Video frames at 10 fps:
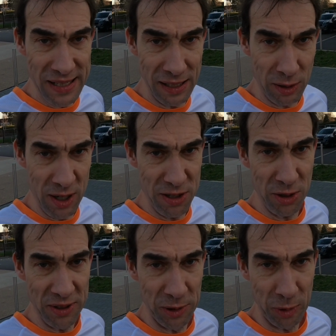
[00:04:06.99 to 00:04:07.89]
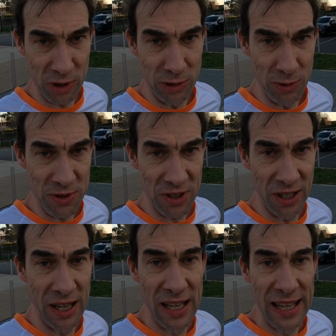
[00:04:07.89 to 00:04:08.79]
Yeah, I quite enjoying these Brooks Launch
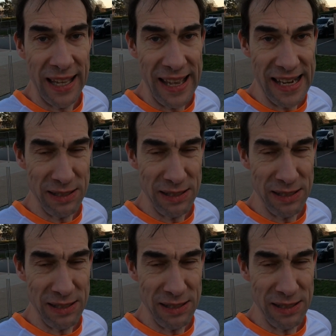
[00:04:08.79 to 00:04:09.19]
8.